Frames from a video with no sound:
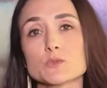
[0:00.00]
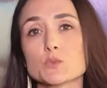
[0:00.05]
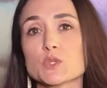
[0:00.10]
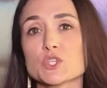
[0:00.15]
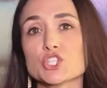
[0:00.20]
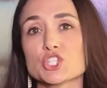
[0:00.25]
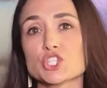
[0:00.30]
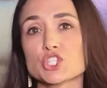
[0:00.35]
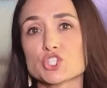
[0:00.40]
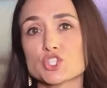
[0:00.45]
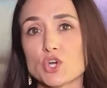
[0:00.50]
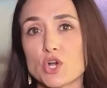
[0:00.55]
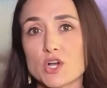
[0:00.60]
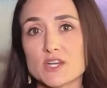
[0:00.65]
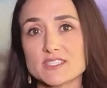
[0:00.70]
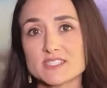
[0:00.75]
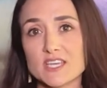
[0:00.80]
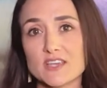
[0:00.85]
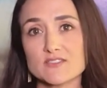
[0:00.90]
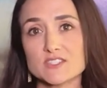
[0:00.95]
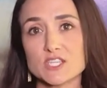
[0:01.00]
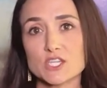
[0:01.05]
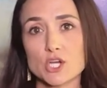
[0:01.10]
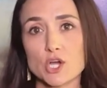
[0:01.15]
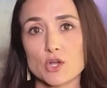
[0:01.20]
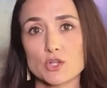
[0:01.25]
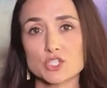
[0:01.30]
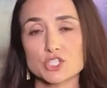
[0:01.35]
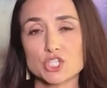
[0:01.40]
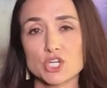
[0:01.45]
with strong safety
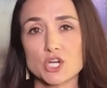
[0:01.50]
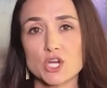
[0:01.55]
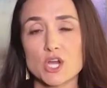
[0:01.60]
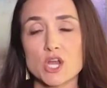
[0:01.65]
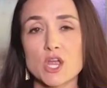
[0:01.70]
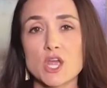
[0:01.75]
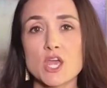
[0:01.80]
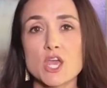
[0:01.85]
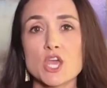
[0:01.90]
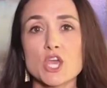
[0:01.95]
culture.